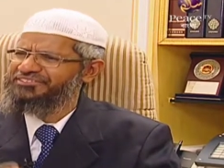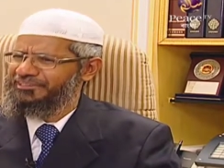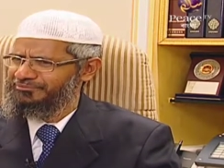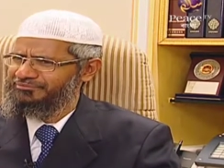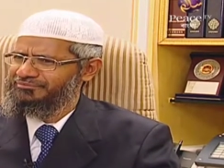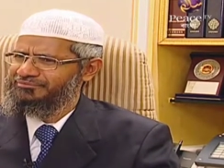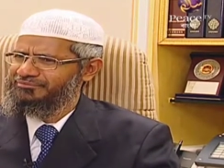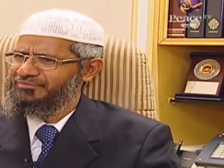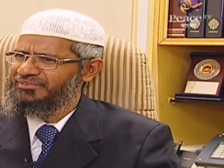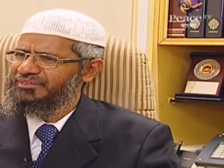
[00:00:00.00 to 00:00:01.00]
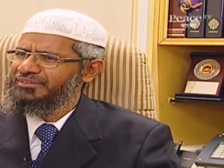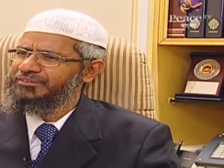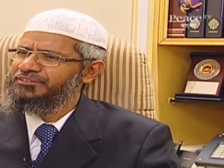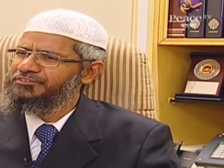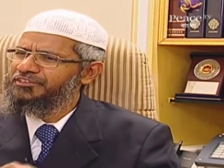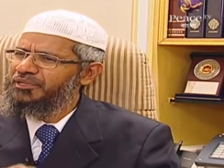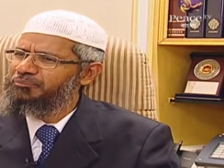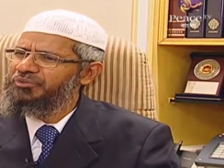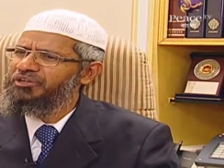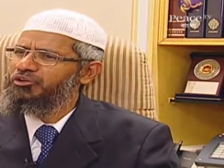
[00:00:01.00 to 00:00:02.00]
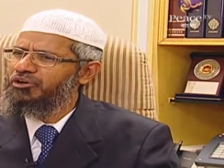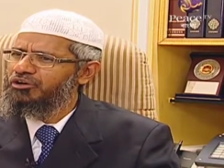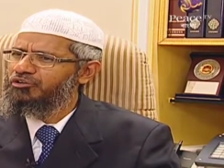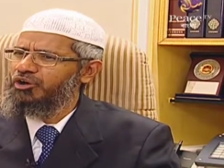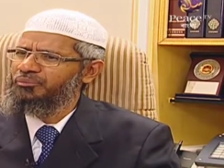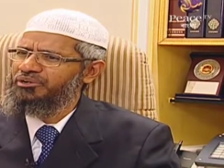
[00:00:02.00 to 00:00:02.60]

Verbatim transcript: are the same. The same mediocre